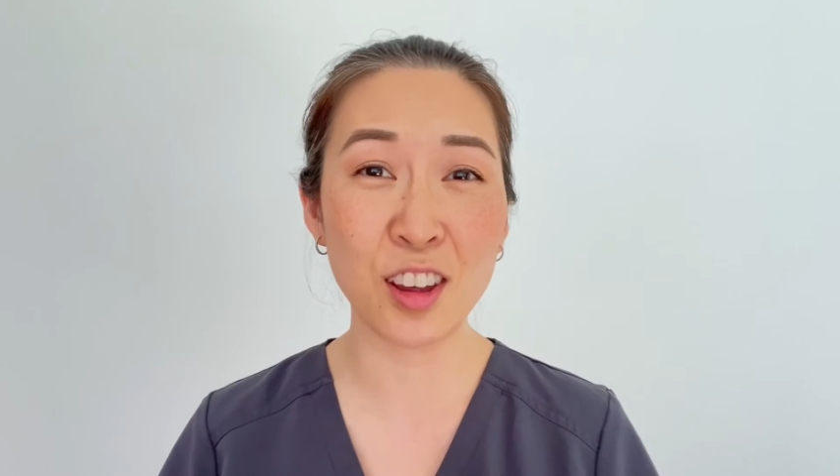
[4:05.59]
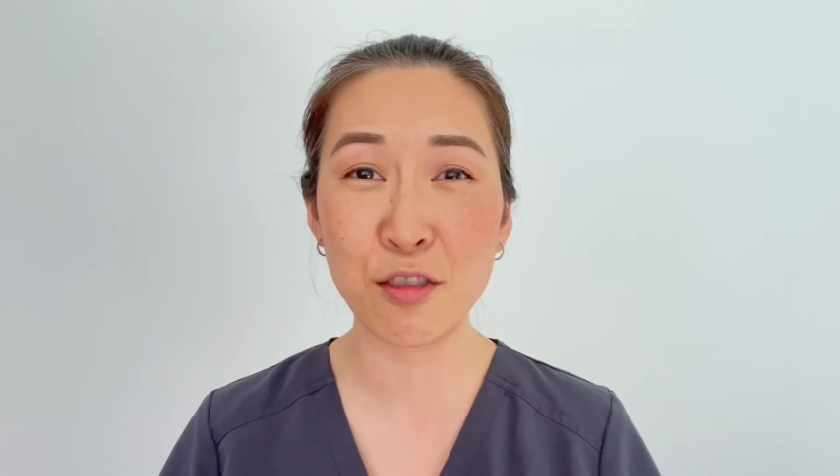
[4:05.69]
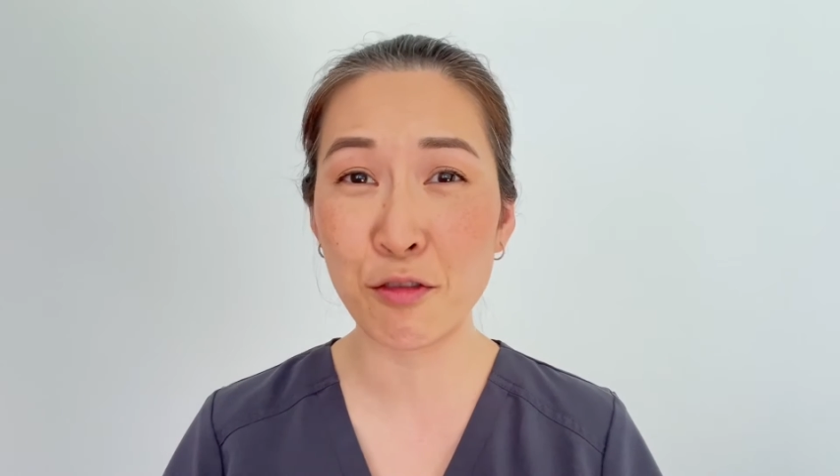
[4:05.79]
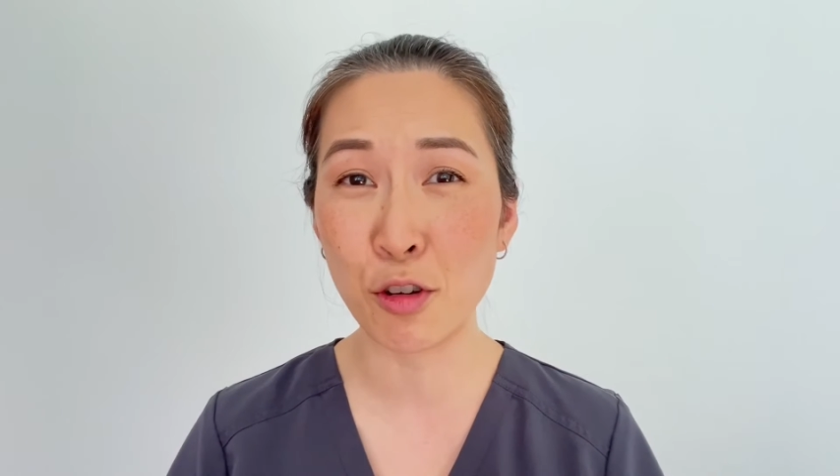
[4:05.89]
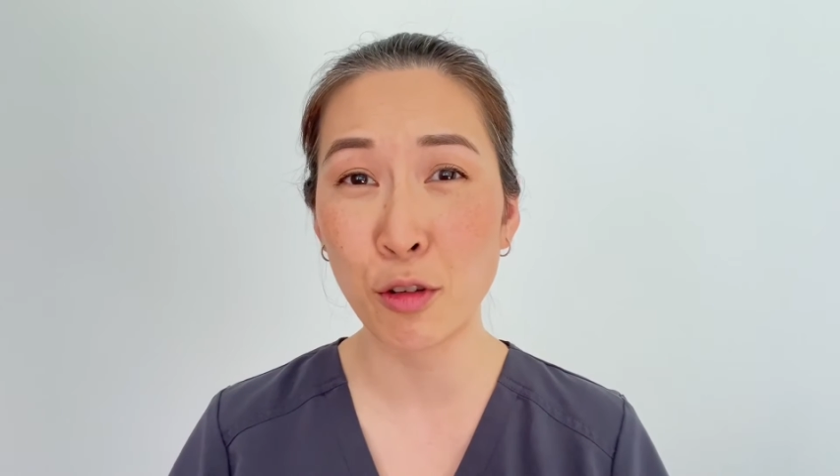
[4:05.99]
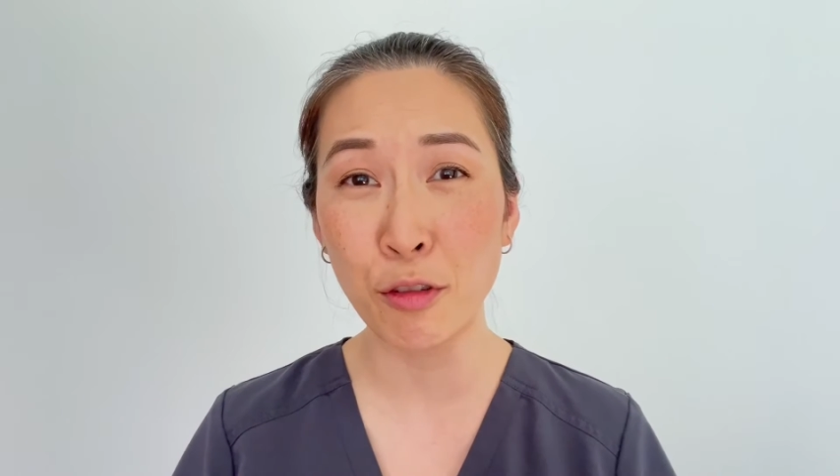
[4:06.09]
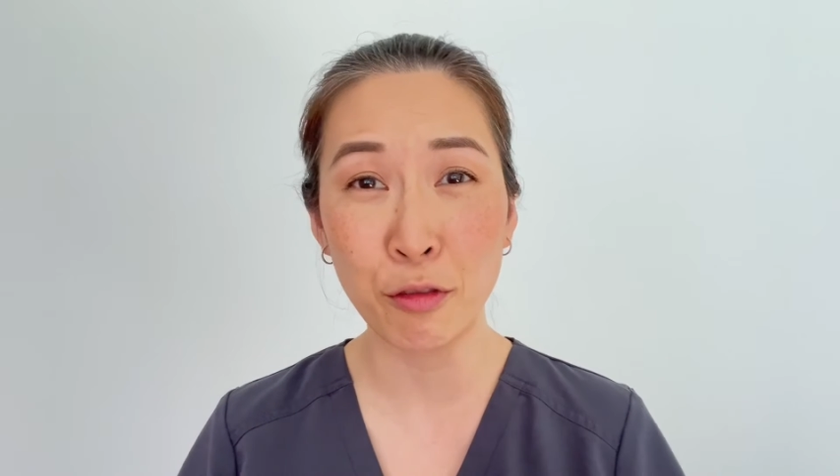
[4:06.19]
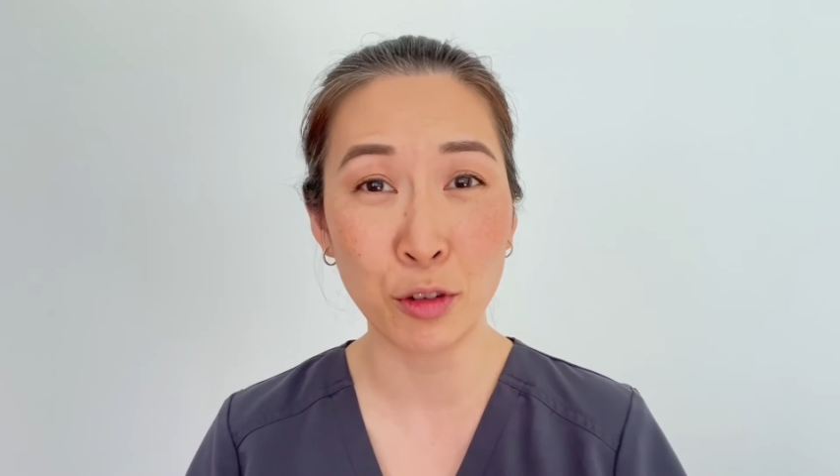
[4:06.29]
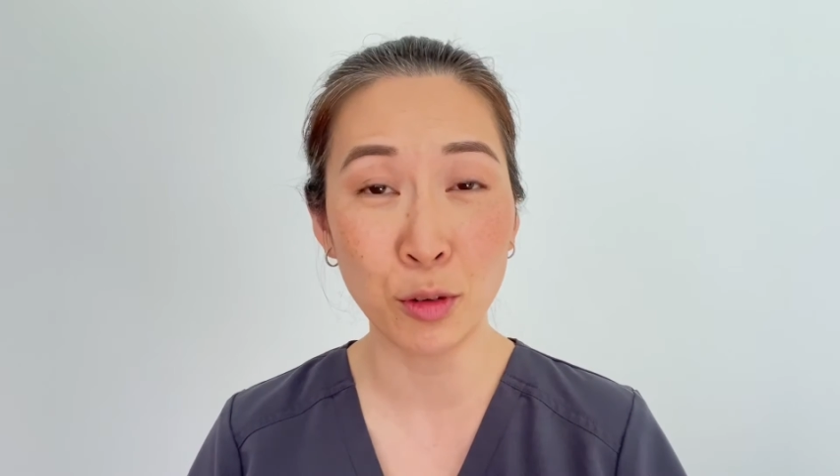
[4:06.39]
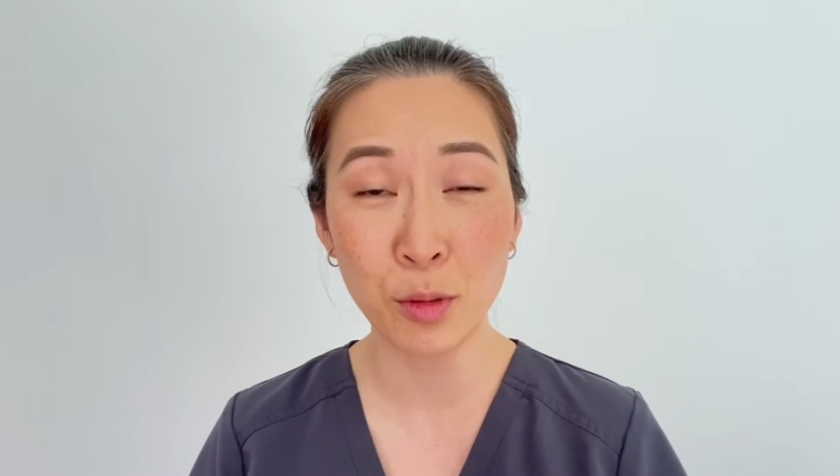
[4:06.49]
furry
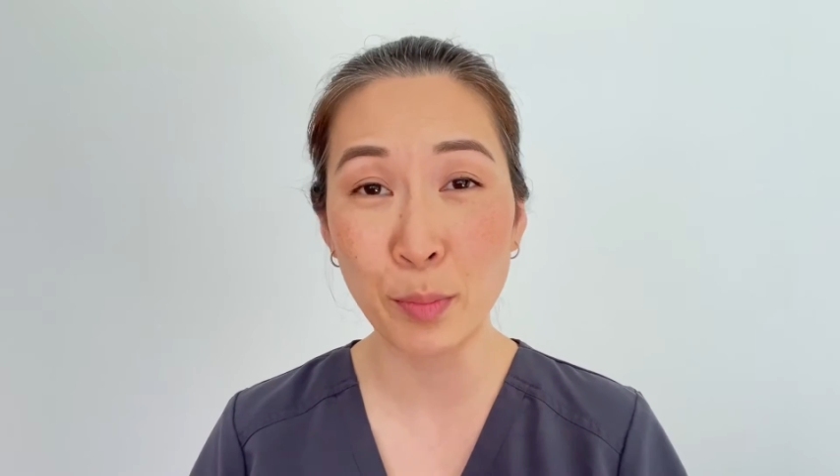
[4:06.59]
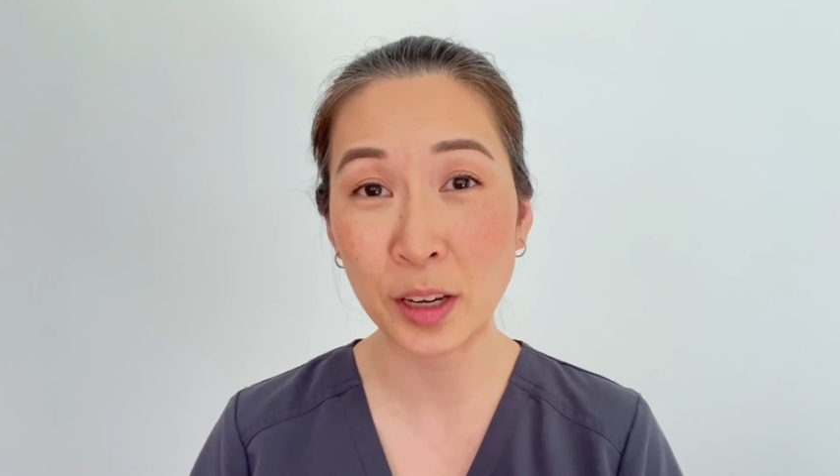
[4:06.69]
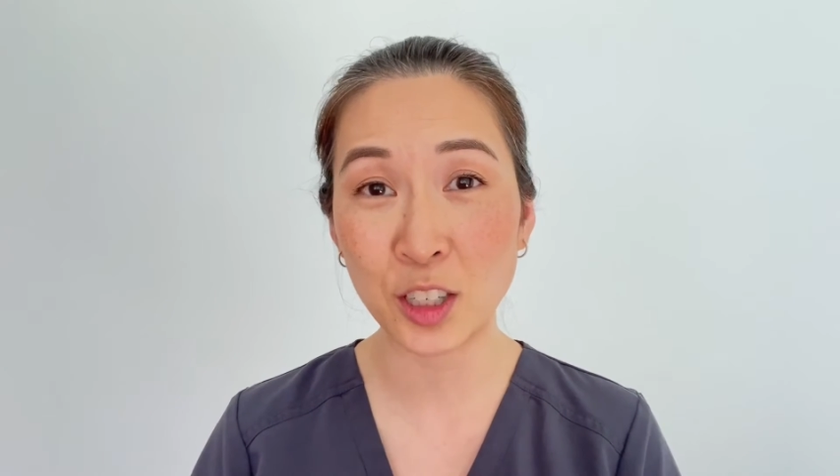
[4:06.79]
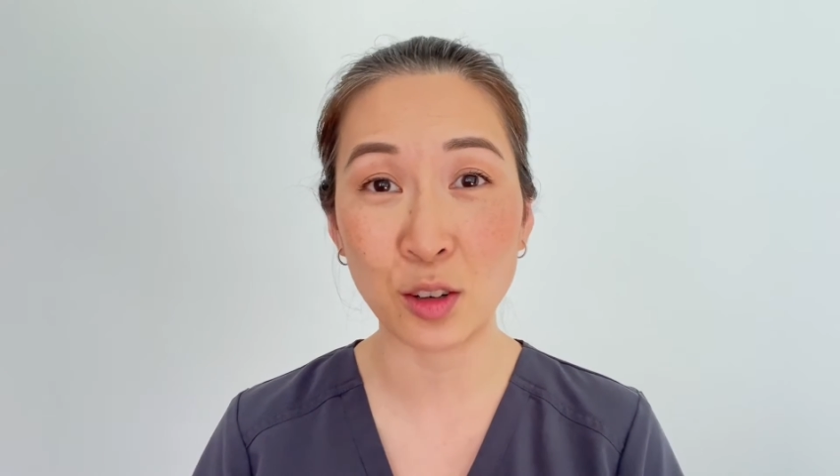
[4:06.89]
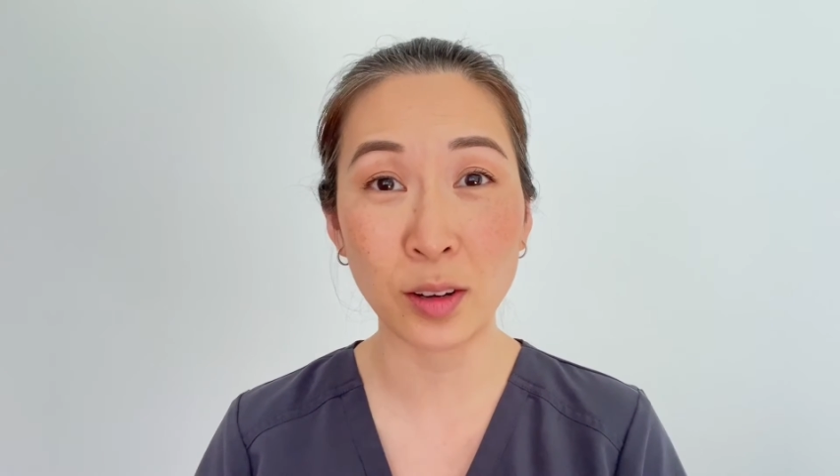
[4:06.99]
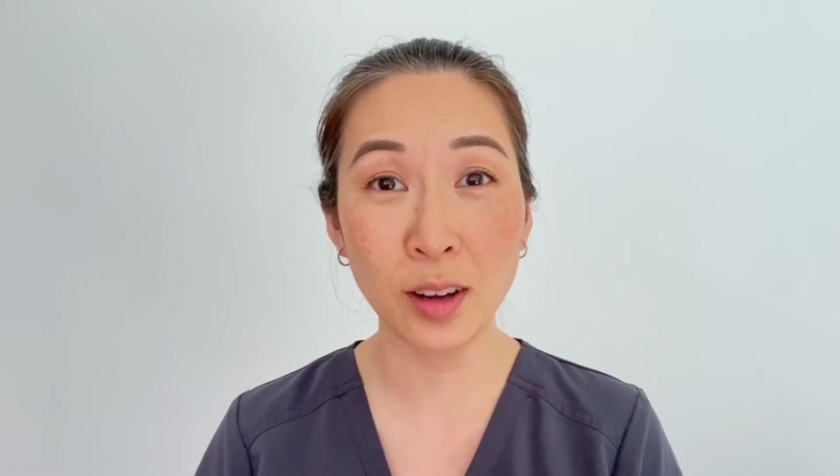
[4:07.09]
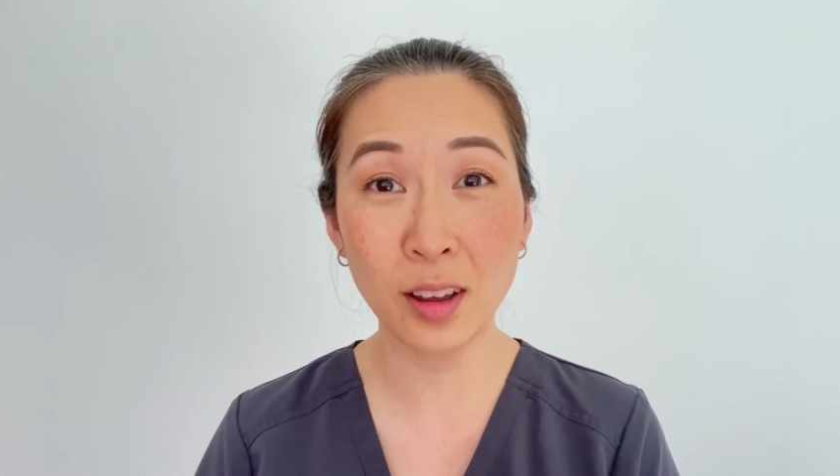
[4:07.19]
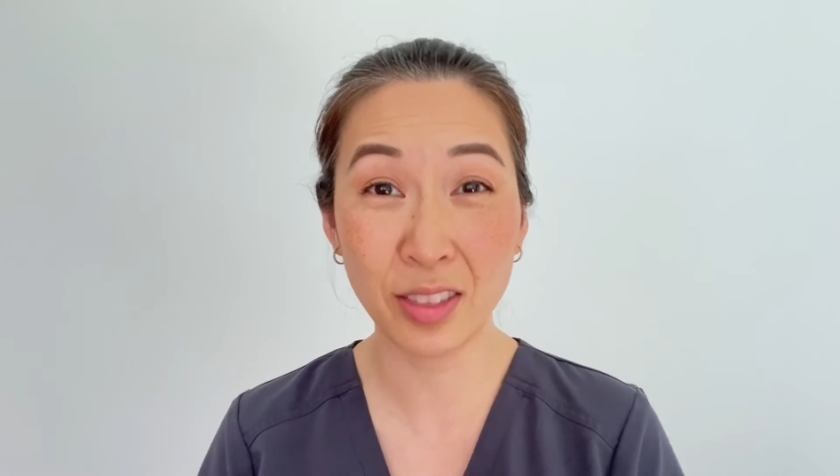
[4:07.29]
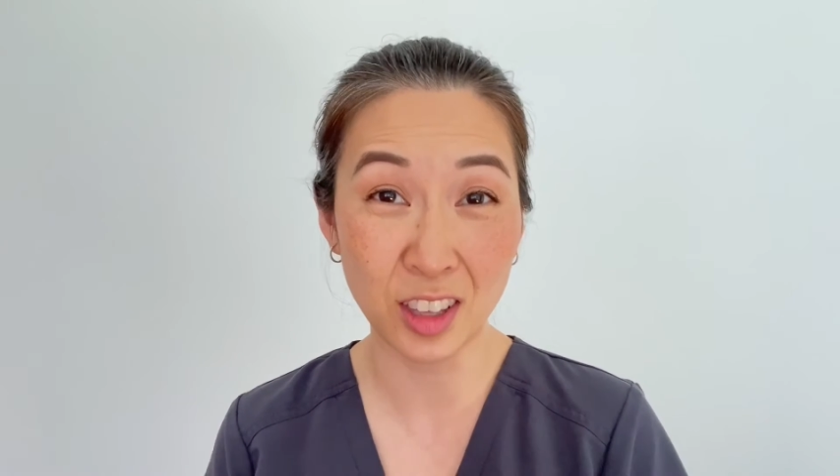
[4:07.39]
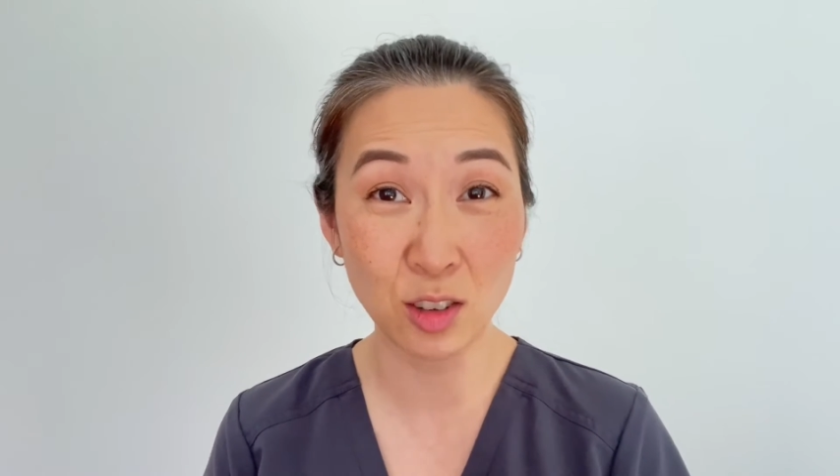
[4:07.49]
film of bacteria
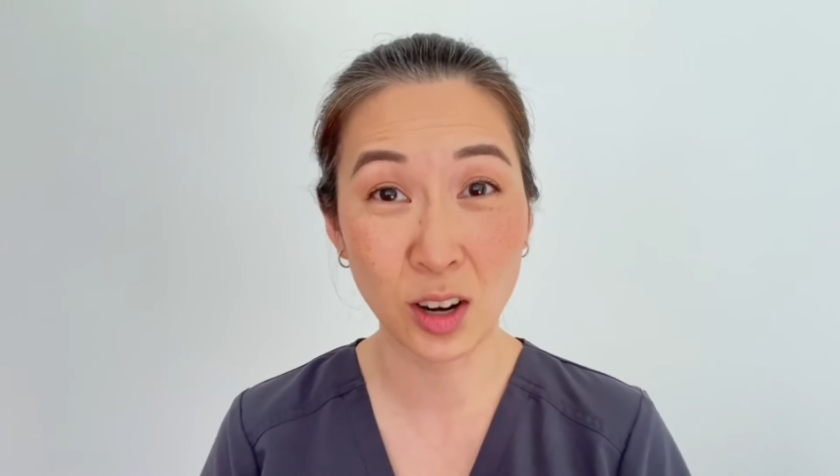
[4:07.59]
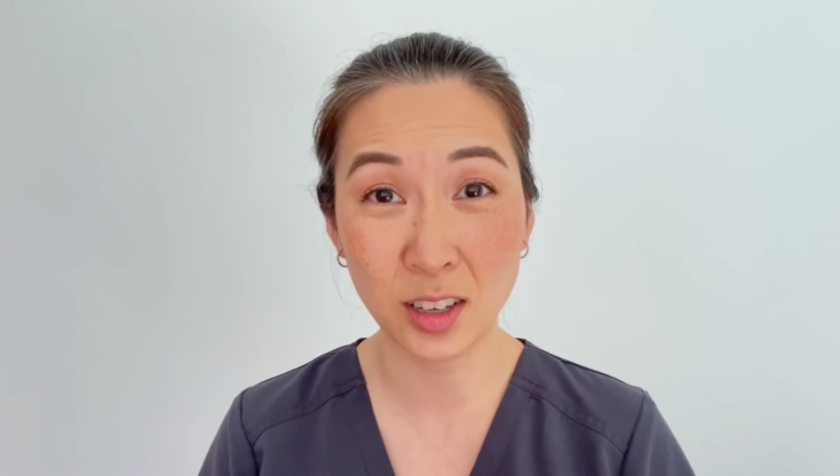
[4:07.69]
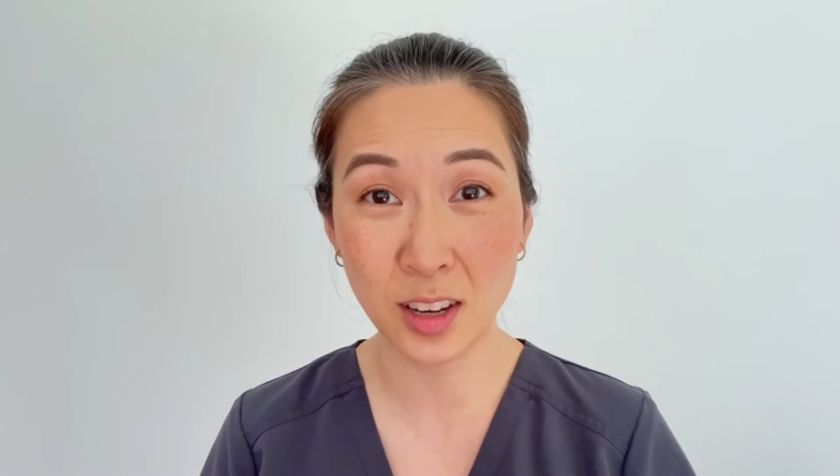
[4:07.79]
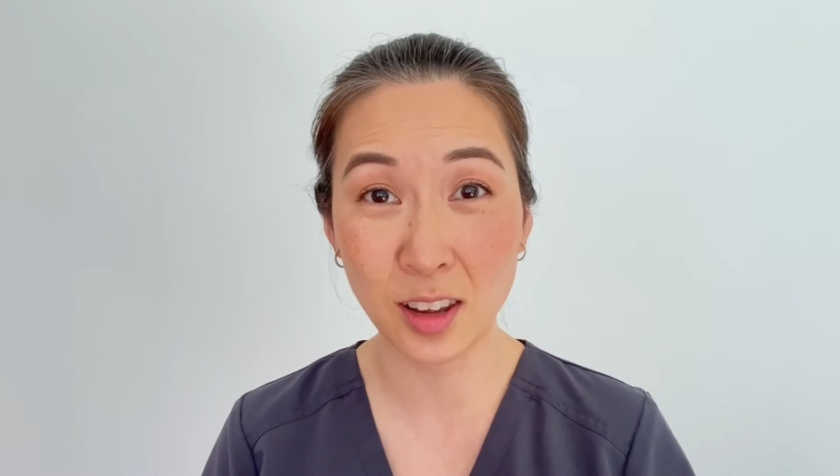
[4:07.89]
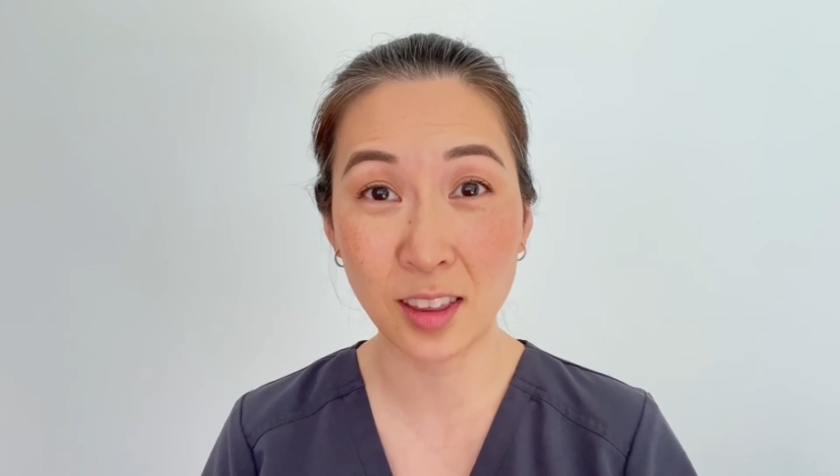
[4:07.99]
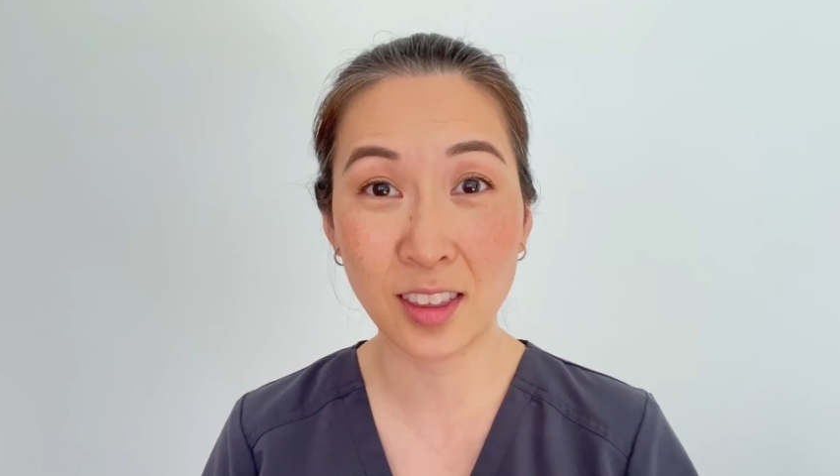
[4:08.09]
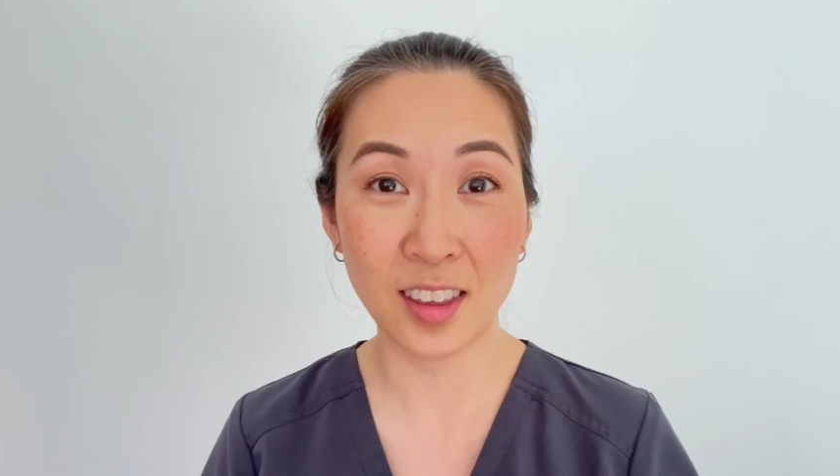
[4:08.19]
that's on our teeth.